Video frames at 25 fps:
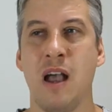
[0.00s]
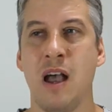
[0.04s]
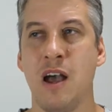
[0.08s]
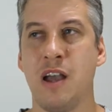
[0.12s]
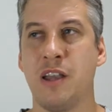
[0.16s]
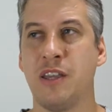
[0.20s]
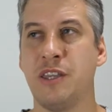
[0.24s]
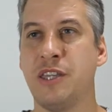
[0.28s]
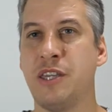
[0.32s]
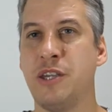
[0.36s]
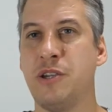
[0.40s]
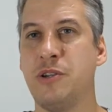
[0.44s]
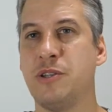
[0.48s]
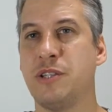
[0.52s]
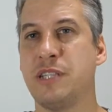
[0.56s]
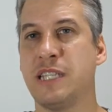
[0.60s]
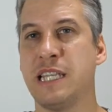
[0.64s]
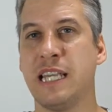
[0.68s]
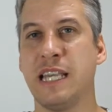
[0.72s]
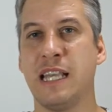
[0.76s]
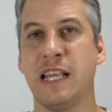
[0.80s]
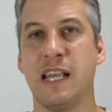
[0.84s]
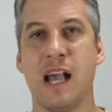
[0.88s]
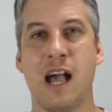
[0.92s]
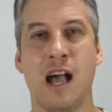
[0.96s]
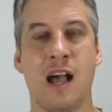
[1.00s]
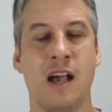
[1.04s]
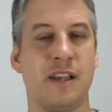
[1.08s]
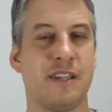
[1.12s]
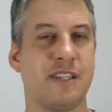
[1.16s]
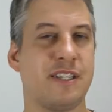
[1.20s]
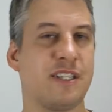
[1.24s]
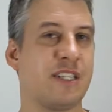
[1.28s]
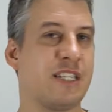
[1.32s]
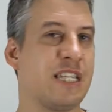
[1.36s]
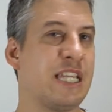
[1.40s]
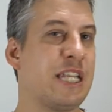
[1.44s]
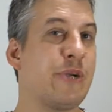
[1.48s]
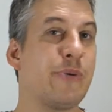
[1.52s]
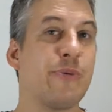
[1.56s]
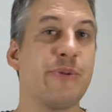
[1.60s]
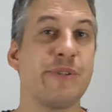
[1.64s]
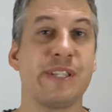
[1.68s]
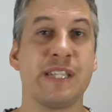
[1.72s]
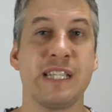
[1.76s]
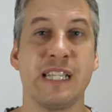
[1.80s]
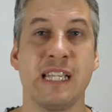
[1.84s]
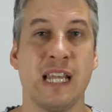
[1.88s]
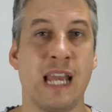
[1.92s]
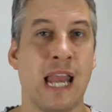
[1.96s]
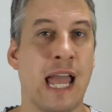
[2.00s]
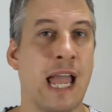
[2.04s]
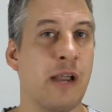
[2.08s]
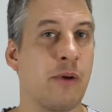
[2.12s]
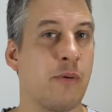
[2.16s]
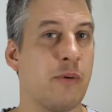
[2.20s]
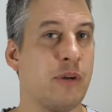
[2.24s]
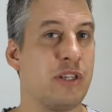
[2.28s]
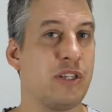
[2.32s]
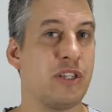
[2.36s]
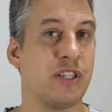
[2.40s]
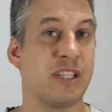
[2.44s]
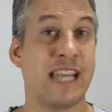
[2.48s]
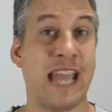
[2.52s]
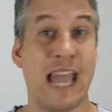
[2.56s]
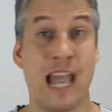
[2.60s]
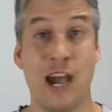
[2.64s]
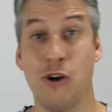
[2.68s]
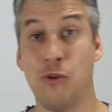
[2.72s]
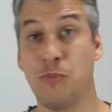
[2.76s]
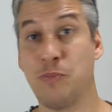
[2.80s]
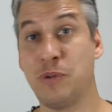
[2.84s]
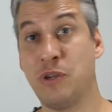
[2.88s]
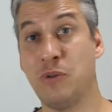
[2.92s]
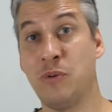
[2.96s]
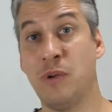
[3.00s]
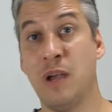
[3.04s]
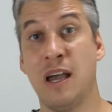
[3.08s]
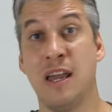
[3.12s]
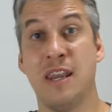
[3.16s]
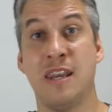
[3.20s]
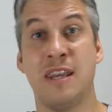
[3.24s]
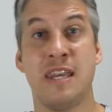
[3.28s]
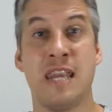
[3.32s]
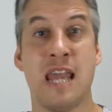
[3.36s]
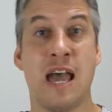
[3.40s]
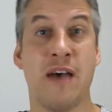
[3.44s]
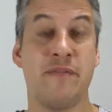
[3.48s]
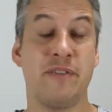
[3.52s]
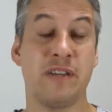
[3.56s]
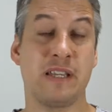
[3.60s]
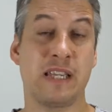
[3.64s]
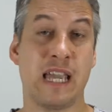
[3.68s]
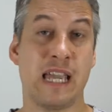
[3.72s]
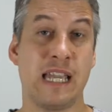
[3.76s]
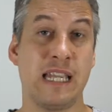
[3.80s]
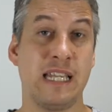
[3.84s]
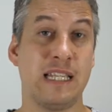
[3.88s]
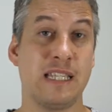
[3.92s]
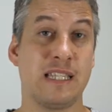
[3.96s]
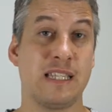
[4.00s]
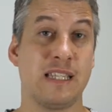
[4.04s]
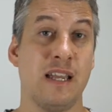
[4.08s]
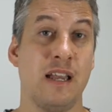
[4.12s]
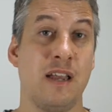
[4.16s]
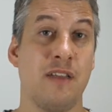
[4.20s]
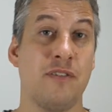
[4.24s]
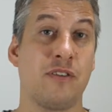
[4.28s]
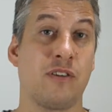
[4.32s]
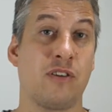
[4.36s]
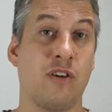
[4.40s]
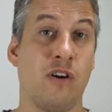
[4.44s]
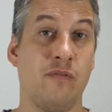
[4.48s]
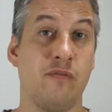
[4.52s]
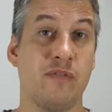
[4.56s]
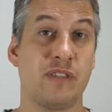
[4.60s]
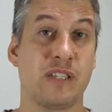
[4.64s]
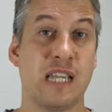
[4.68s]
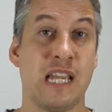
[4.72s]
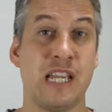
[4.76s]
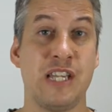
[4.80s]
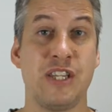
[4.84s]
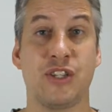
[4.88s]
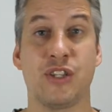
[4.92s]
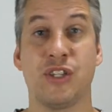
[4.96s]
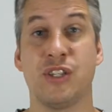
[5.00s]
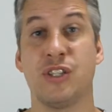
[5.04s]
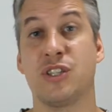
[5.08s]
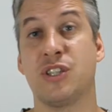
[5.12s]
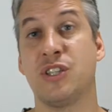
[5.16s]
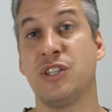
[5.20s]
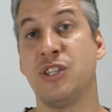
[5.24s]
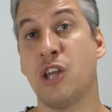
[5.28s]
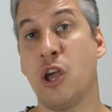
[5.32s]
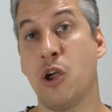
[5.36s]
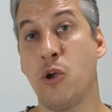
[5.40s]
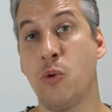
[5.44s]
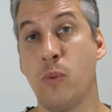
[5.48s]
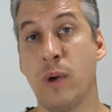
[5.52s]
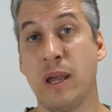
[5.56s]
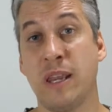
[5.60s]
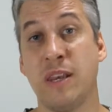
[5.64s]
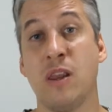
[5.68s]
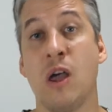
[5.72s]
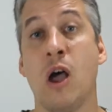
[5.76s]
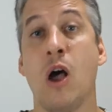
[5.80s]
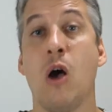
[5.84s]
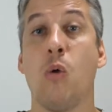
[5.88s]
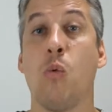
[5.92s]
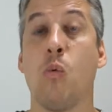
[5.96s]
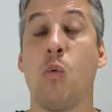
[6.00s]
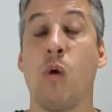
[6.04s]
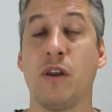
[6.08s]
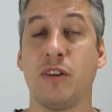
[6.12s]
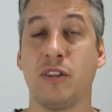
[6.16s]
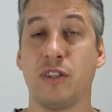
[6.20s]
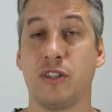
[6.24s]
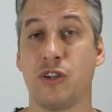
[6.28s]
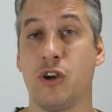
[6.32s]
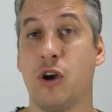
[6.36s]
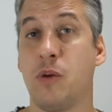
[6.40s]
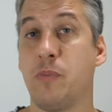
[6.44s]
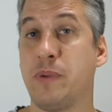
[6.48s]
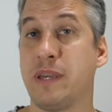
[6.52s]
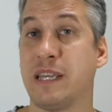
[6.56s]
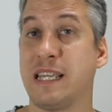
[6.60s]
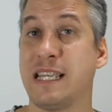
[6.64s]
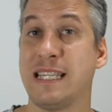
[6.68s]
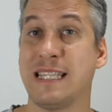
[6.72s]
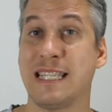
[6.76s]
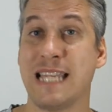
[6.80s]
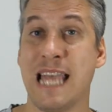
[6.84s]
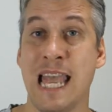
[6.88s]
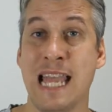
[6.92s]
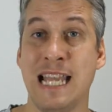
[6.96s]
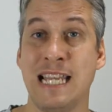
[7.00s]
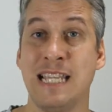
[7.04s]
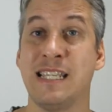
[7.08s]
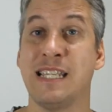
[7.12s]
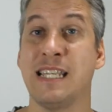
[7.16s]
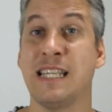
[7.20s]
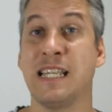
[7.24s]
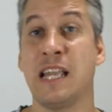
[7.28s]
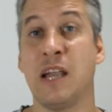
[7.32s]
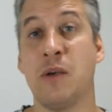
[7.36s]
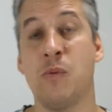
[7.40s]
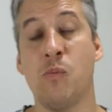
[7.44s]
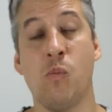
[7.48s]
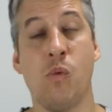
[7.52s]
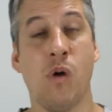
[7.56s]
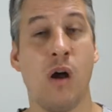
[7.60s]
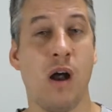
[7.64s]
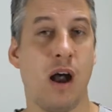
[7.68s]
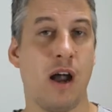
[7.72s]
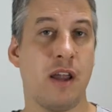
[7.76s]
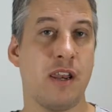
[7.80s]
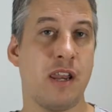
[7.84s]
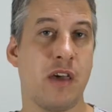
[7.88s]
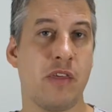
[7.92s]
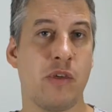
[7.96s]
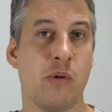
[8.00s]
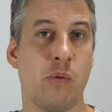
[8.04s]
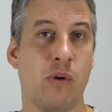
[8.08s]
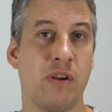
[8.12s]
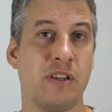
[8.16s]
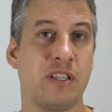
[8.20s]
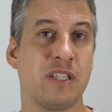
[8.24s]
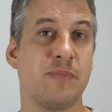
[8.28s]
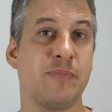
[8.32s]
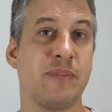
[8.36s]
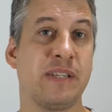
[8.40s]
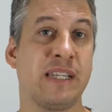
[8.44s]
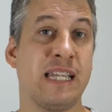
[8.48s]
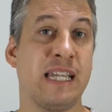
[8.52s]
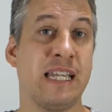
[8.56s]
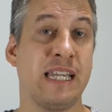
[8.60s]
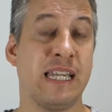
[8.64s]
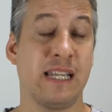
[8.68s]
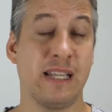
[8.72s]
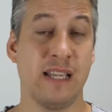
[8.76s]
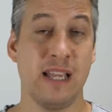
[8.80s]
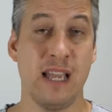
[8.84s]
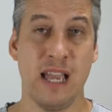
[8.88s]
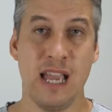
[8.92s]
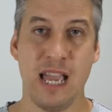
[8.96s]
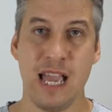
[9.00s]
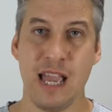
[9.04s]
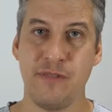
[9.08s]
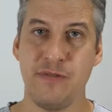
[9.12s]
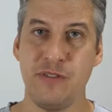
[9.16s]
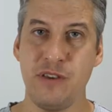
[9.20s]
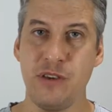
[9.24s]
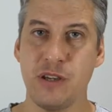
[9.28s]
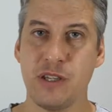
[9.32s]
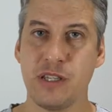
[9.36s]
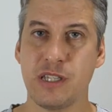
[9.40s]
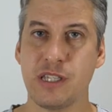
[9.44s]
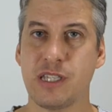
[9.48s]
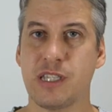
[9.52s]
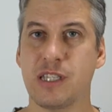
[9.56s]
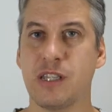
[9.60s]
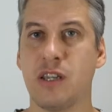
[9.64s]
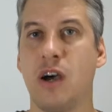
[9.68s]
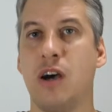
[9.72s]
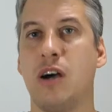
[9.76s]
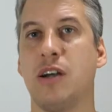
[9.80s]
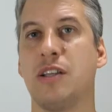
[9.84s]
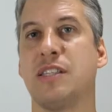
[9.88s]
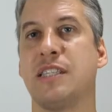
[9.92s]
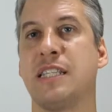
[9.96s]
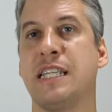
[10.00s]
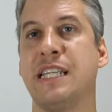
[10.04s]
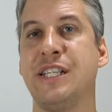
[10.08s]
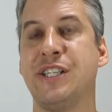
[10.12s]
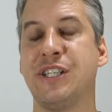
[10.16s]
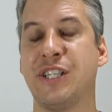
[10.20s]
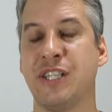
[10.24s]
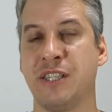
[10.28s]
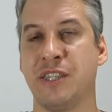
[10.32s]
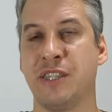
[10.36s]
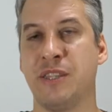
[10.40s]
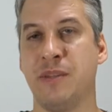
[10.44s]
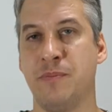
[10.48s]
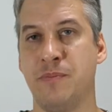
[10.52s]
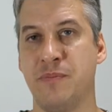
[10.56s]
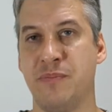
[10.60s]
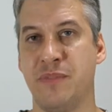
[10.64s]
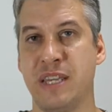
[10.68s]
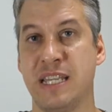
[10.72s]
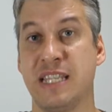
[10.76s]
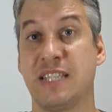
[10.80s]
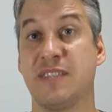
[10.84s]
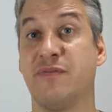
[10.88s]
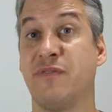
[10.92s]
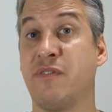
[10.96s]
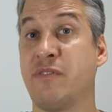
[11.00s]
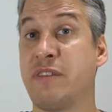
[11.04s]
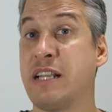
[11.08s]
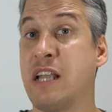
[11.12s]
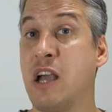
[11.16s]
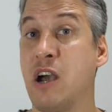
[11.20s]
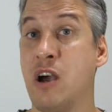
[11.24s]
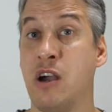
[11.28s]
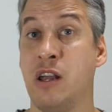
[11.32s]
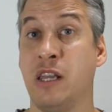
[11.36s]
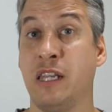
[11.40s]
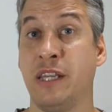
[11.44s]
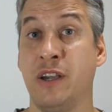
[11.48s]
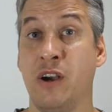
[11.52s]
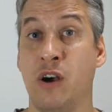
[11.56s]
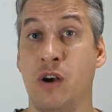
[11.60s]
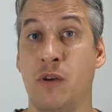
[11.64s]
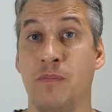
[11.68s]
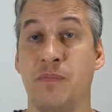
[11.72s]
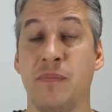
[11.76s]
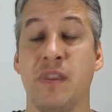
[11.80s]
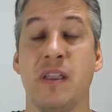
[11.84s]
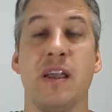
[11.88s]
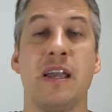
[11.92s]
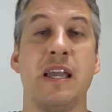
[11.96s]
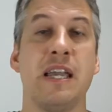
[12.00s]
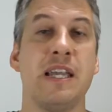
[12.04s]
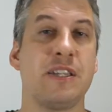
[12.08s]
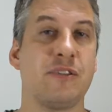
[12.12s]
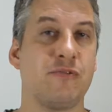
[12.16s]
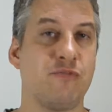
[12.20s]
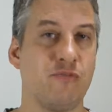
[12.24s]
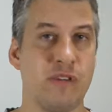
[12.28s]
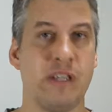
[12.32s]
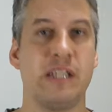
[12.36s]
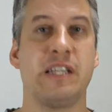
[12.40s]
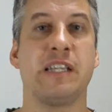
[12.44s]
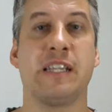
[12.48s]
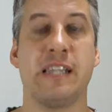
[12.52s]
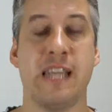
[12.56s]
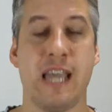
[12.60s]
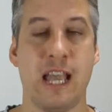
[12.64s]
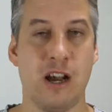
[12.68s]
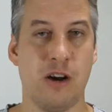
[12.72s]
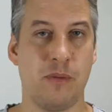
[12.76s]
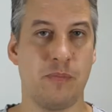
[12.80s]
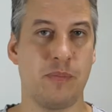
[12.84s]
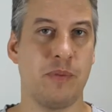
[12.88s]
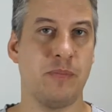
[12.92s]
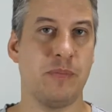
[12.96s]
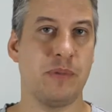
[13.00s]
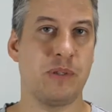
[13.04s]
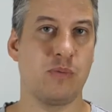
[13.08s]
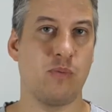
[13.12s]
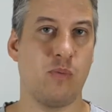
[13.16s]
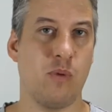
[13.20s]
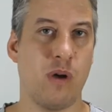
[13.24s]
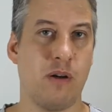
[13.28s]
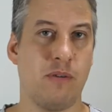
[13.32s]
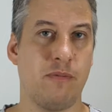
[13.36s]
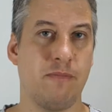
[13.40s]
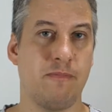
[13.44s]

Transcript: using sequencing language to help you navigate the conversation, to know when one topic is ending and another one's beginning. If you can start teaching them this very early on, it's really going to help them as well.